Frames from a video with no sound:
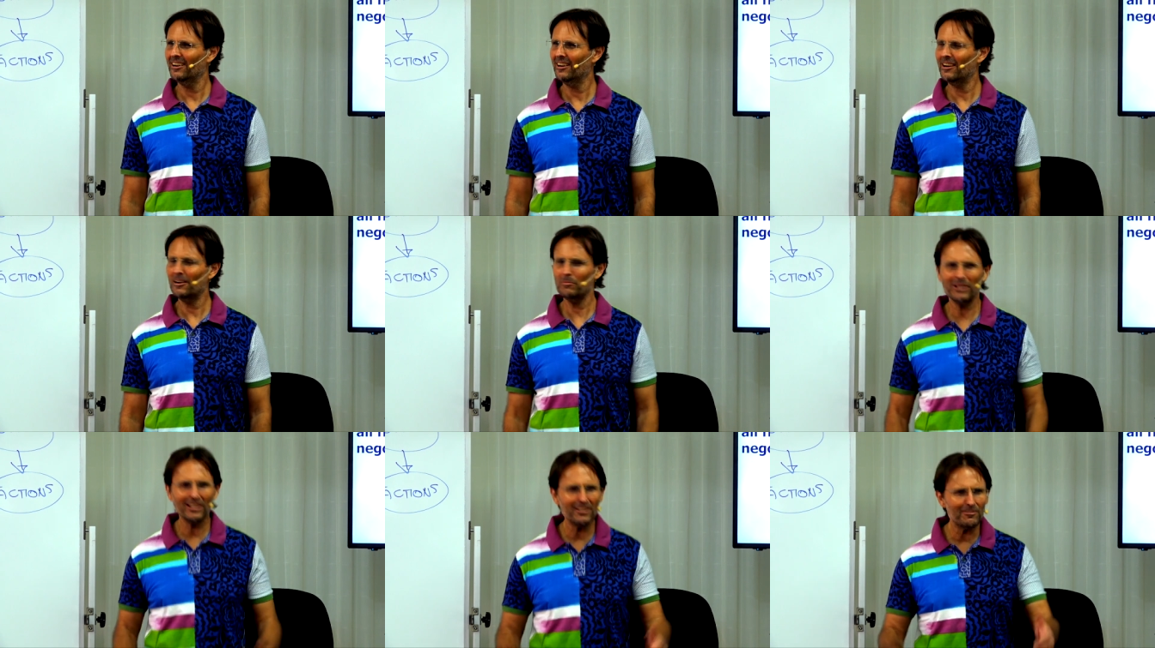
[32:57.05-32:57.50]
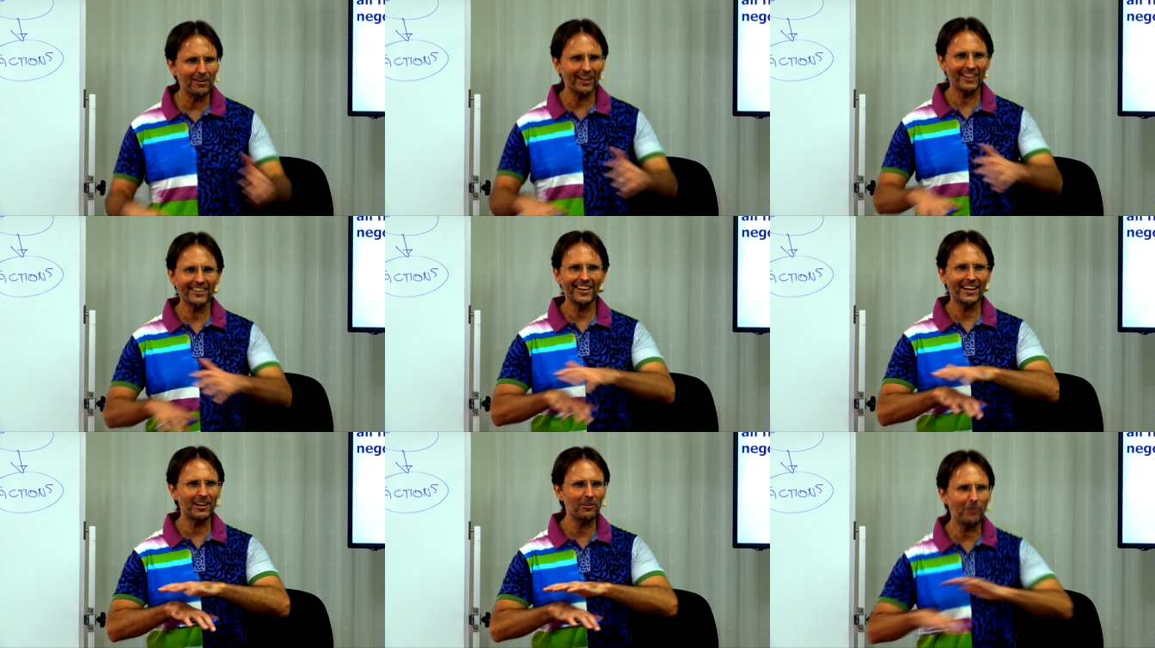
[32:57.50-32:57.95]
I believe I
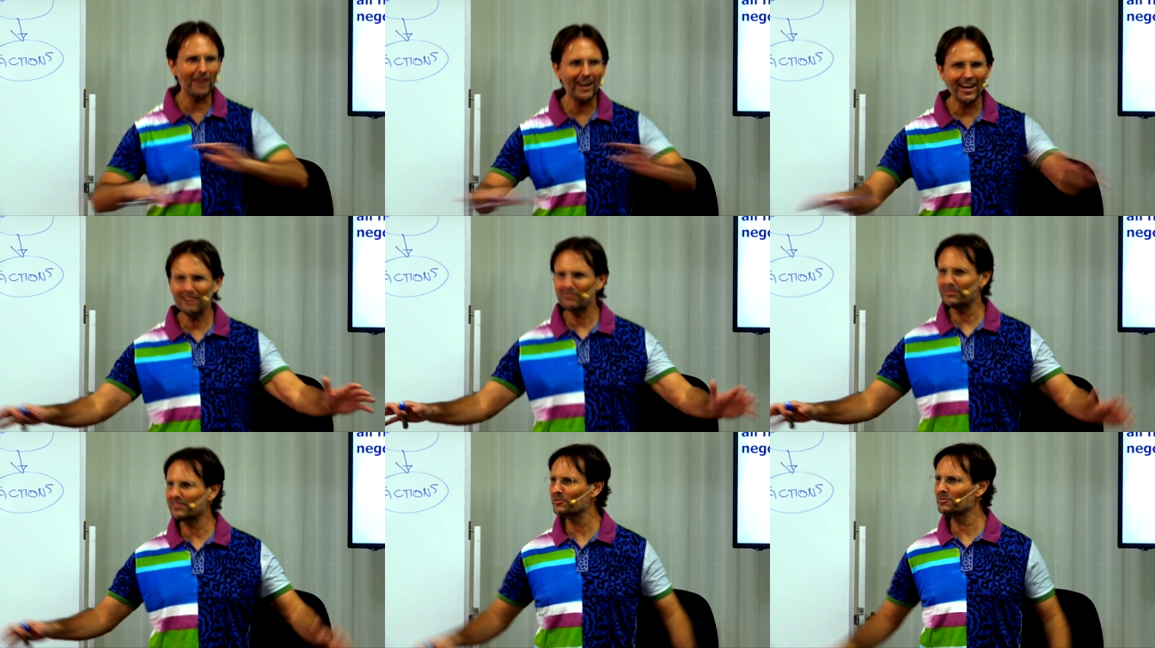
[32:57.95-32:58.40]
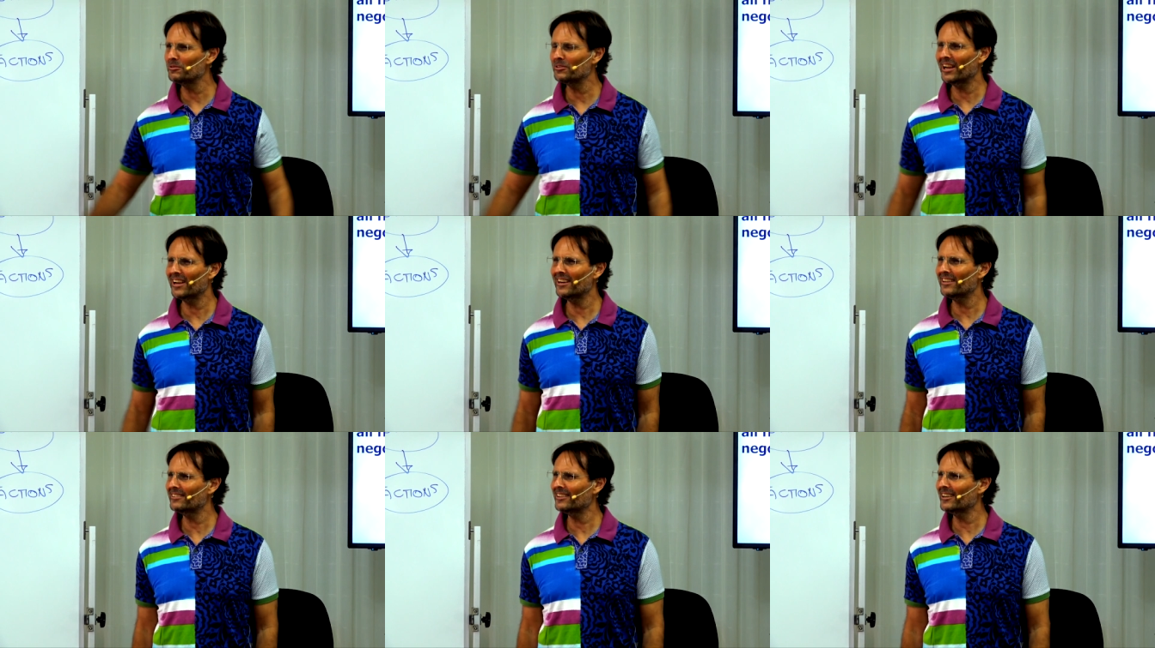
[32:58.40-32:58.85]
can get away with
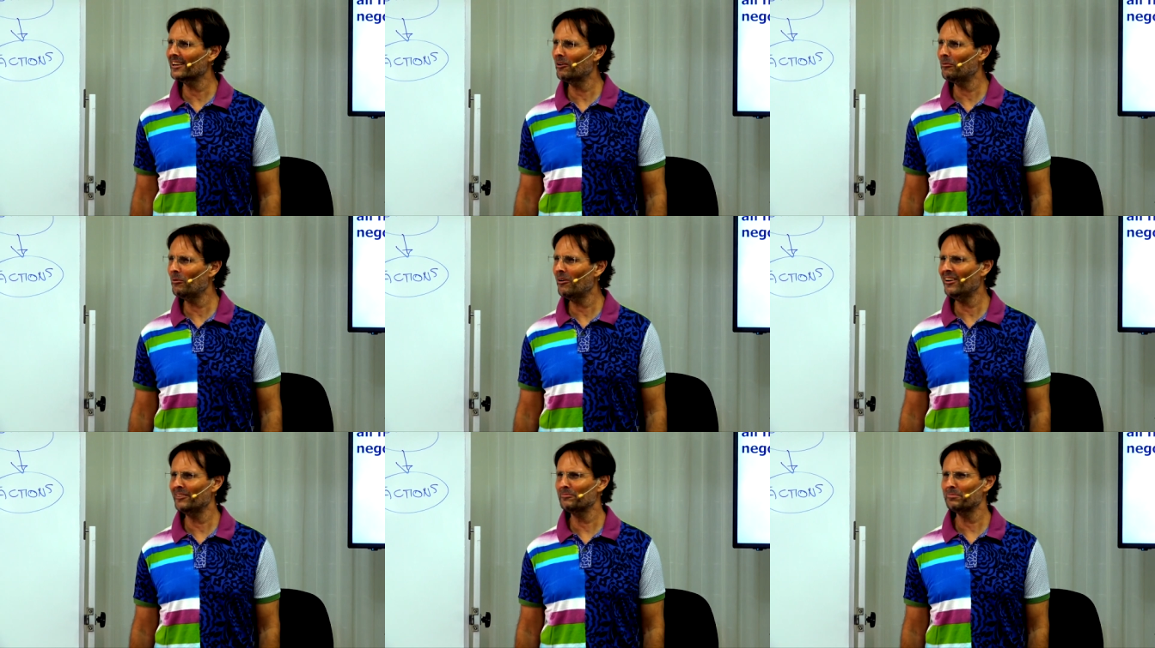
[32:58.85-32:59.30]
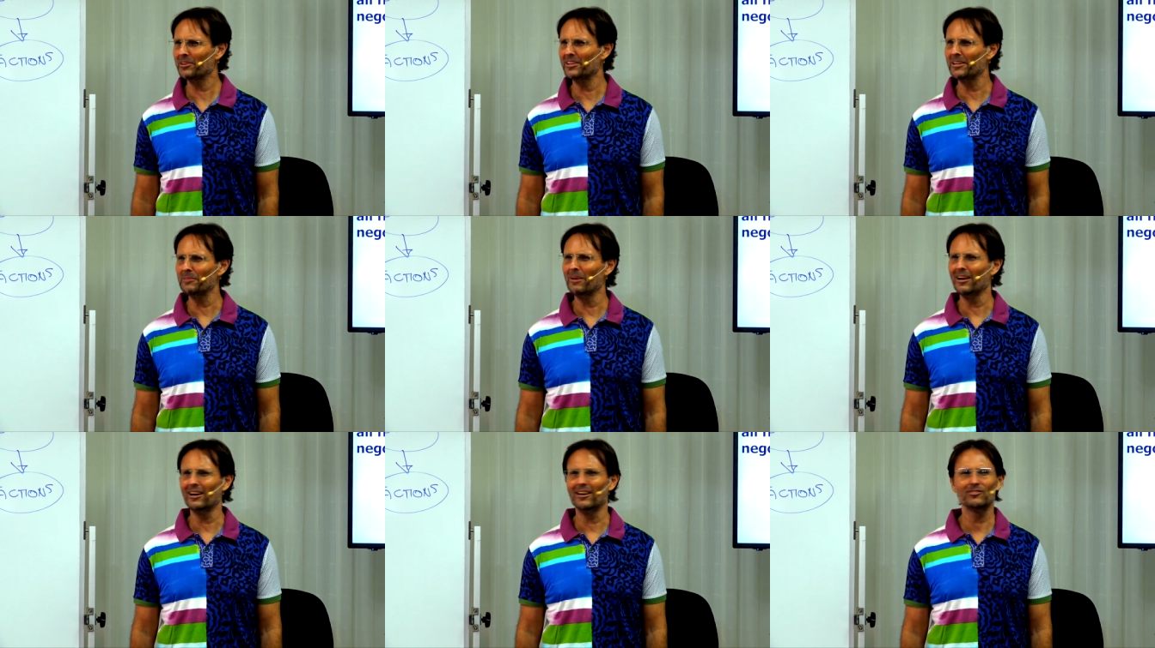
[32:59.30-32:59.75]
doing anything I want,
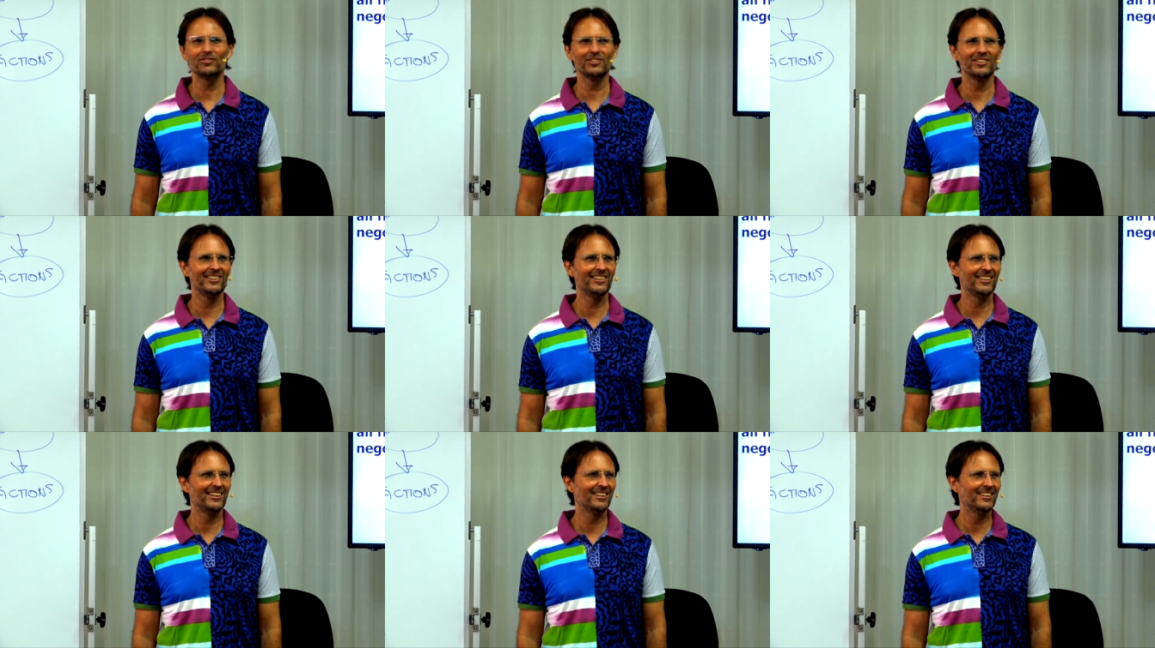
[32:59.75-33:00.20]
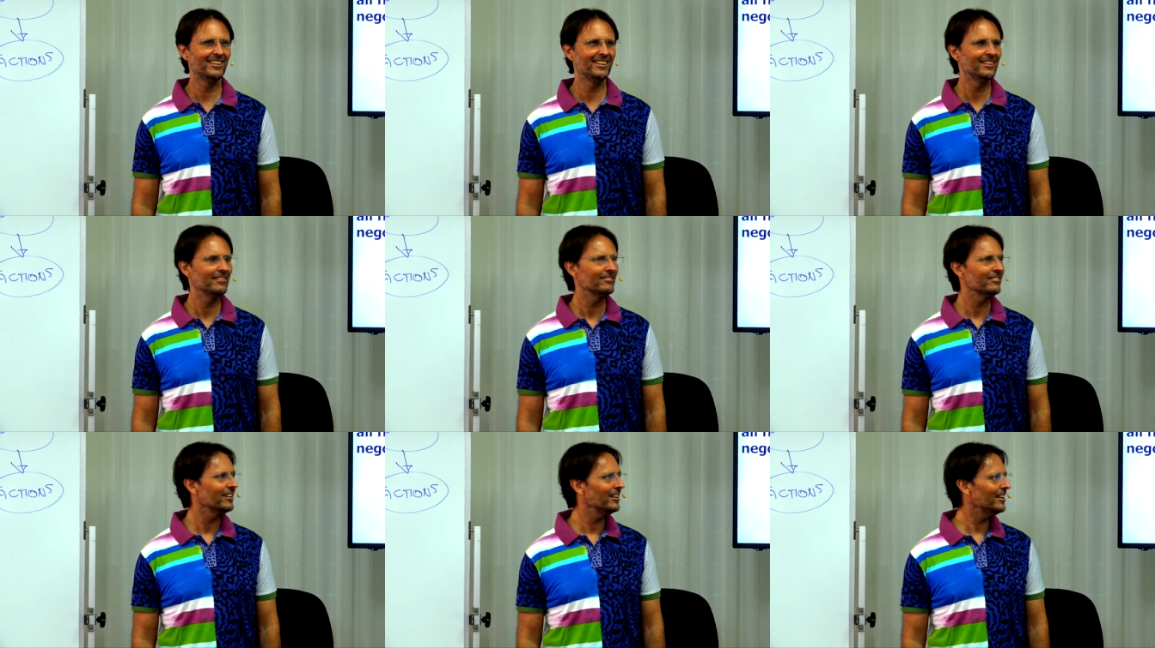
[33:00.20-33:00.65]
pretty much,
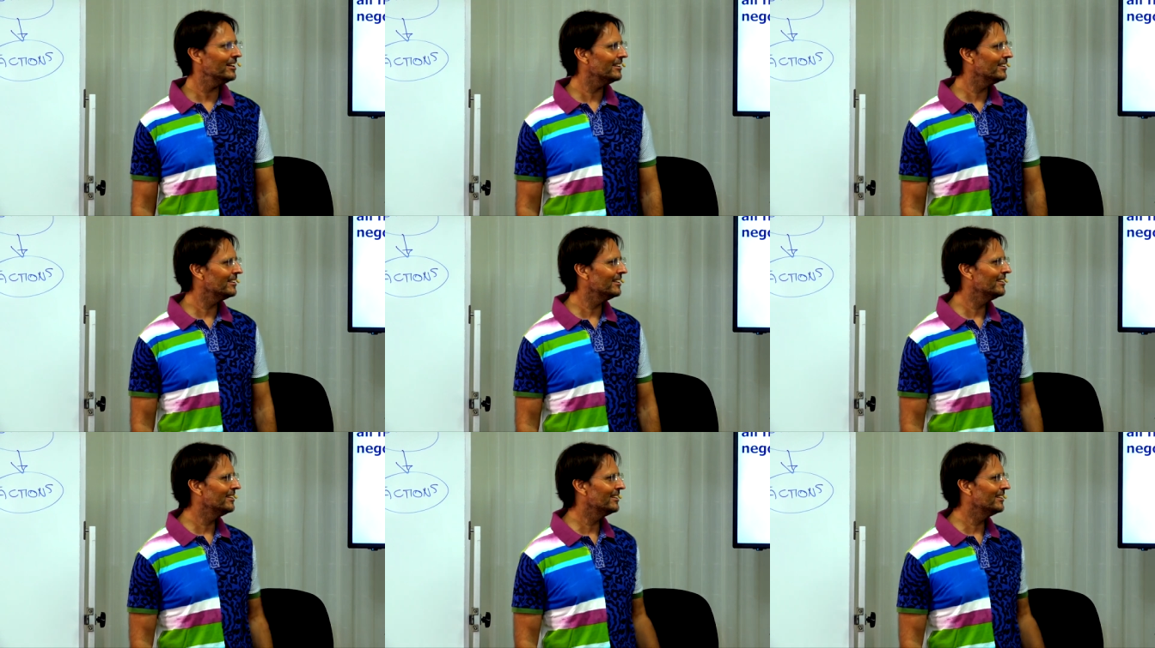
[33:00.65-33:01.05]
right?